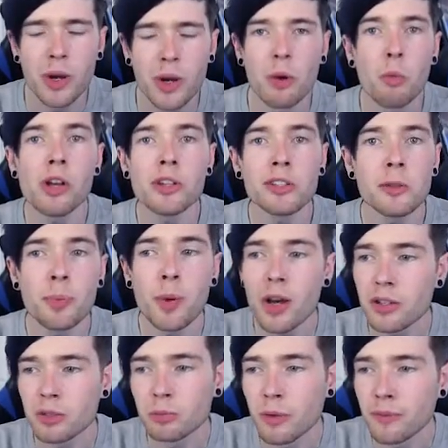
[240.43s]
well, it was the
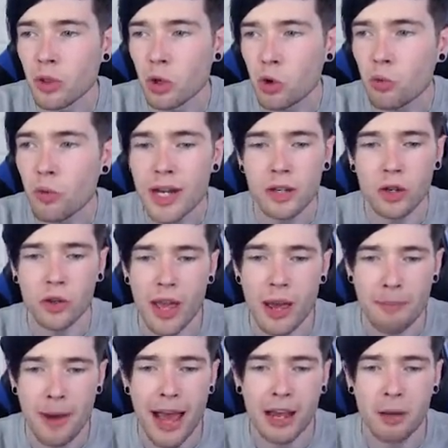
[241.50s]
person with the green on their
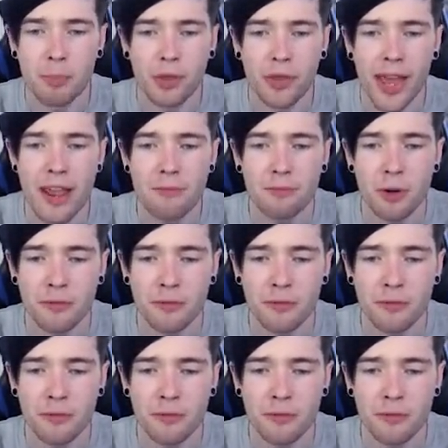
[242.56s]
back, but they've